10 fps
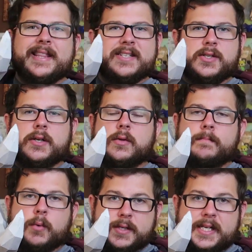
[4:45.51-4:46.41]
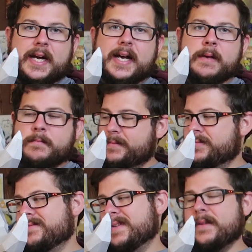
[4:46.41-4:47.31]
this took a little more
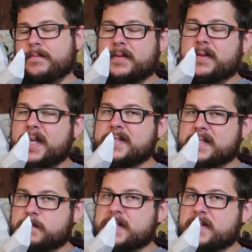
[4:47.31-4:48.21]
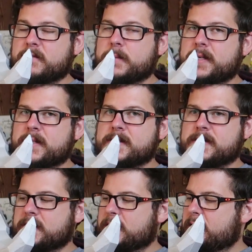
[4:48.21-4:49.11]
time, less expensive, because,